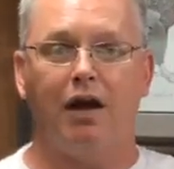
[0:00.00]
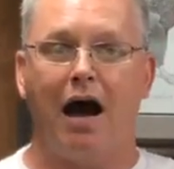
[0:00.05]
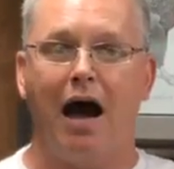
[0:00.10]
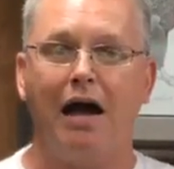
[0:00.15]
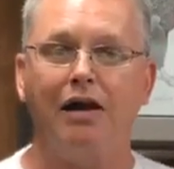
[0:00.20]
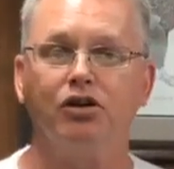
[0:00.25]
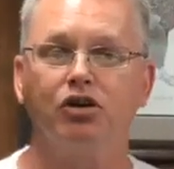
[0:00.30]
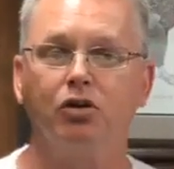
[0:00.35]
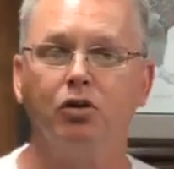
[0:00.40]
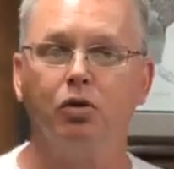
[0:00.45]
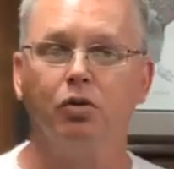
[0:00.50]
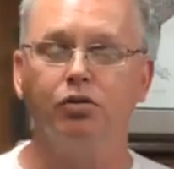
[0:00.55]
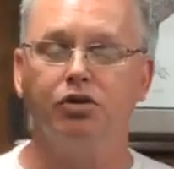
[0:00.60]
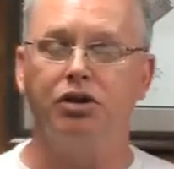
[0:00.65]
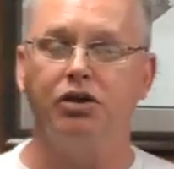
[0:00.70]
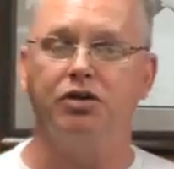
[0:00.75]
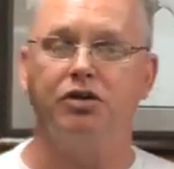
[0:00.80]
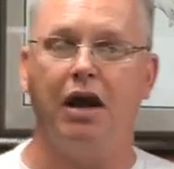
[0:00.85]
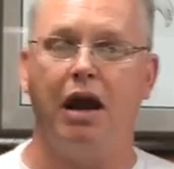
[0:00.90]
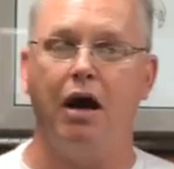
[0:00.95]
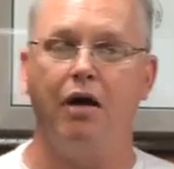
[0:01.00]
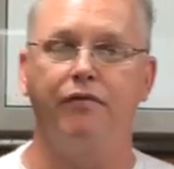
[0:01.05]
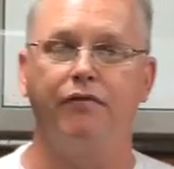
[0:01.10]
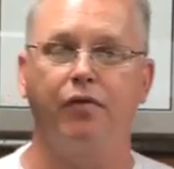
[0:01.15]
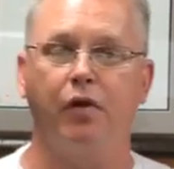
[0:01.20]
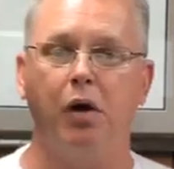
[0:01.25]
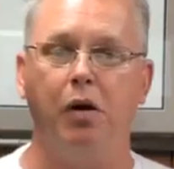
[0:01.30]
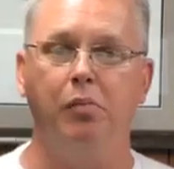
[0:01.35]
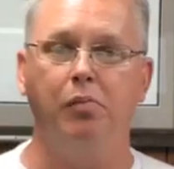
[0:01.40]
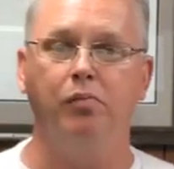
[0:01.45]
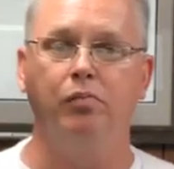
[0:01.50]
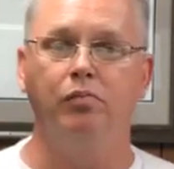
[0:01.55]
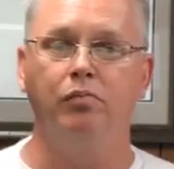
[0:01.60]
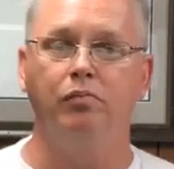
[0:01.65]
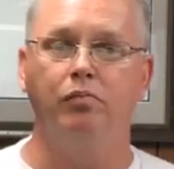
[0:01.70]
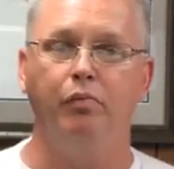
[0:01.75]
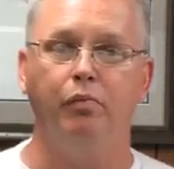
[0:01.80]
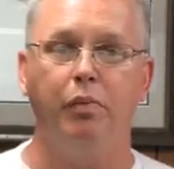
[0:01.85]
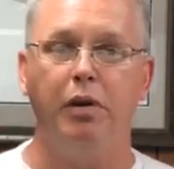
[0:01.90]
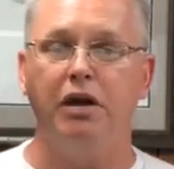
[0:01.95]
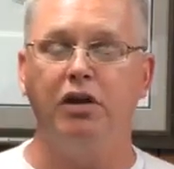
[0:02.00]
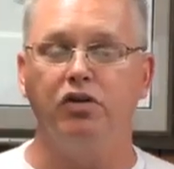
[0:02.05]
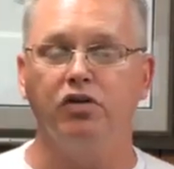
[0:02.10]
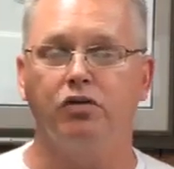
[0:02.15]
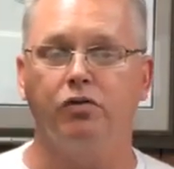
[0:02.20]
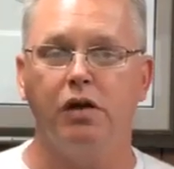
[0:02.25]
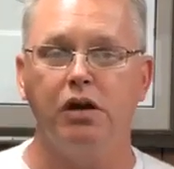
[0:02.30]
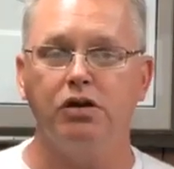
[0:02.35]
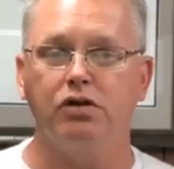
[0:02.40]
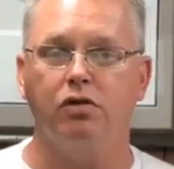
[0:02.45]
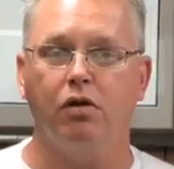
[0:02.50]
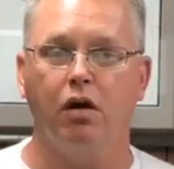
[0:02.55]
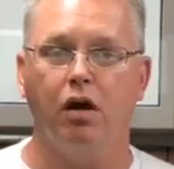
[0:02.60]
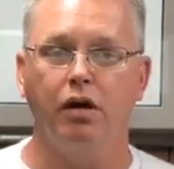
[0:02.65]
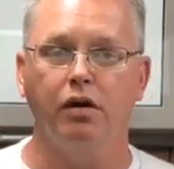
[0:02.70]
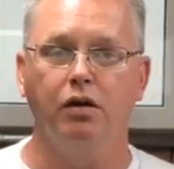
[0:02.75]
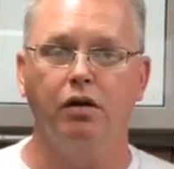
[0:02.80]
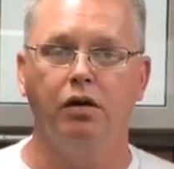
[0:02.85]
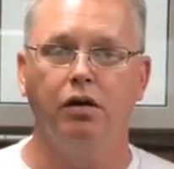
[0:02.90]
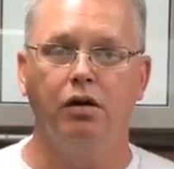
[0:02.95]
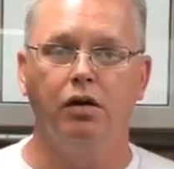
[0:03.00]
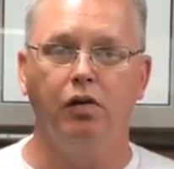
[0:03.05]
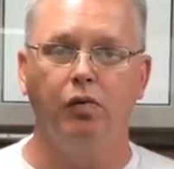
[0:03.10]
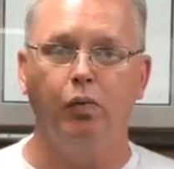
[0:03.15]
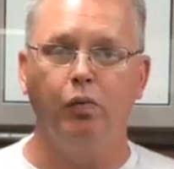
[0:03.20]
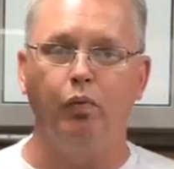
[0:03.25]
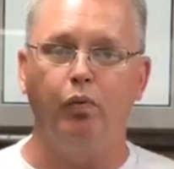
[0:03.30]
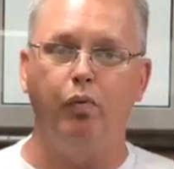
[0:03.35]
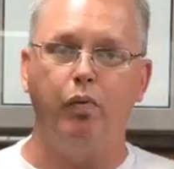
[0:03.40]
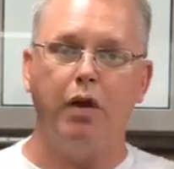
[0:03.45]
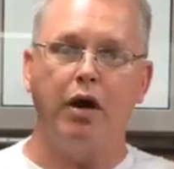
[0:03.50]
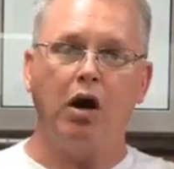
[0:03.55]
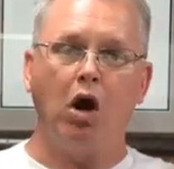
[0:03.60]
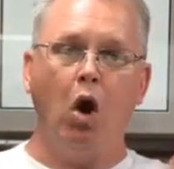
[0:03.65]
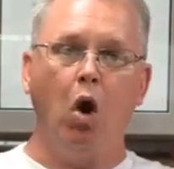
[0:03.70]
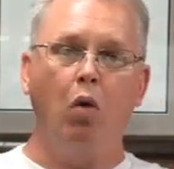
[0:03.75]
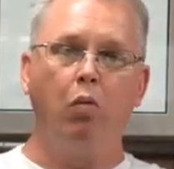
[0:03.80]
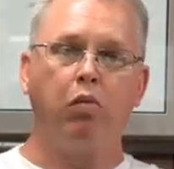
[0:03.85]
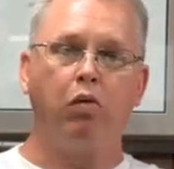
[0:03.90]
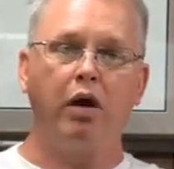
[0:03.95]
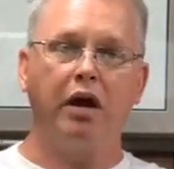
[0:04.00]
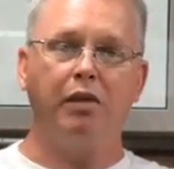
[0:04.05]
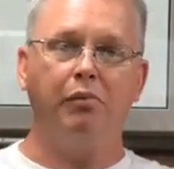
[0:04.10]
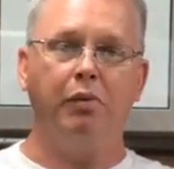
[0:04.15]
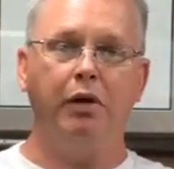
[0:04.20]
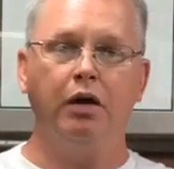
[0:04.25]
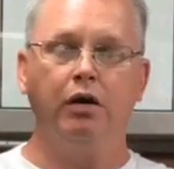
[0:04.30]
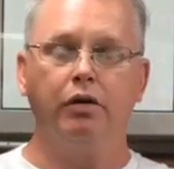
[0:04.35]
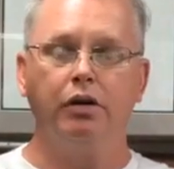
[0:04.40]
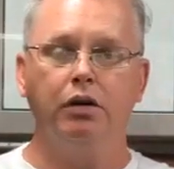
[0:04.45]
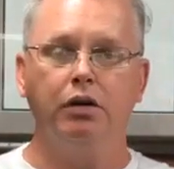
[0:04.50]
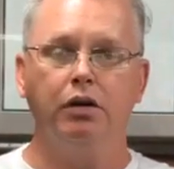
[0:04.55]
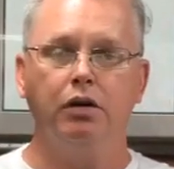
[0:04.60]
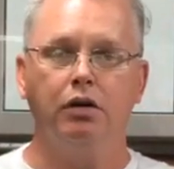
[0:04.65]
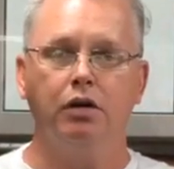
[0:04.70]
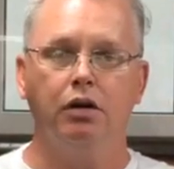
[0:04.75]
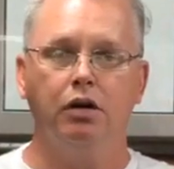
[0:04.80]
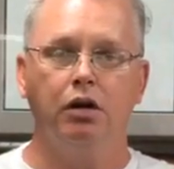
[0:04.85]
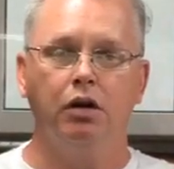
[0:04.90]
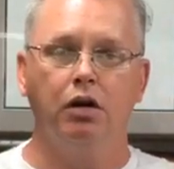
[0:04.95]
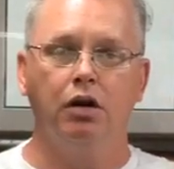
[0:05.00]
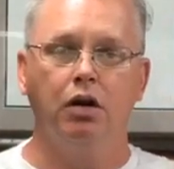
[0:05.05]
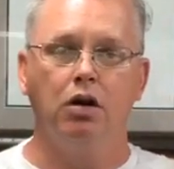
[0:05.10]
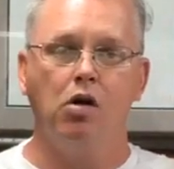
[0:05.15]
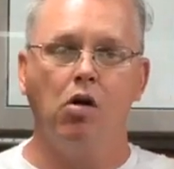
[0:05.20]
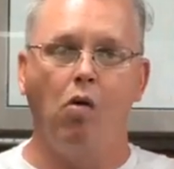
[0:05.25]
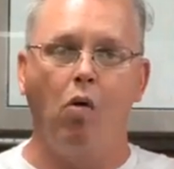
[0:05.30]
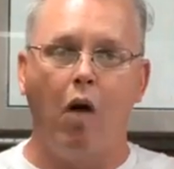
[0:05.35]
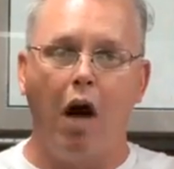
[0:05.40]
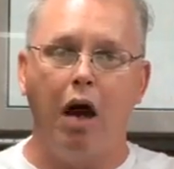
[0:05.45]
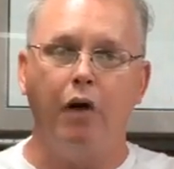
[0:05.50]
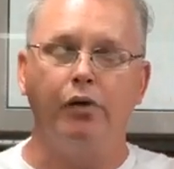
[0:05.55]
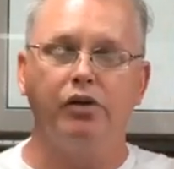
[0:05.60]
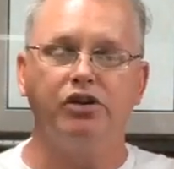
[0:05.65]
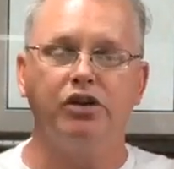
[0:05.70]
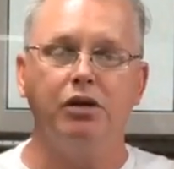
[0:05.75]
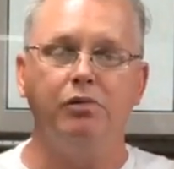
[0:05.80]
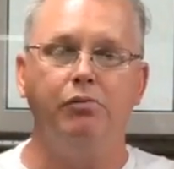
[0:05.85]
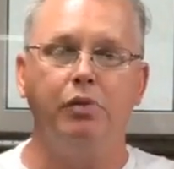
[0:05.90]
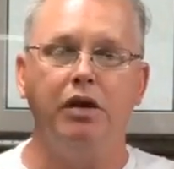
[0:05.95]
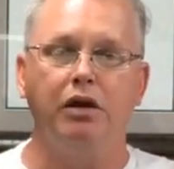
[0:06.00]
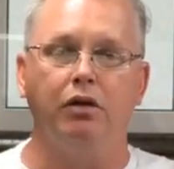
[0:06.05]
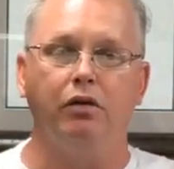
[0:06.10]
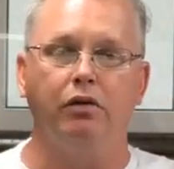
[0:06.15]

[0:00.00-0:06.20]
the high school, just down from Benton's restaurant. Big old brick building. Why was it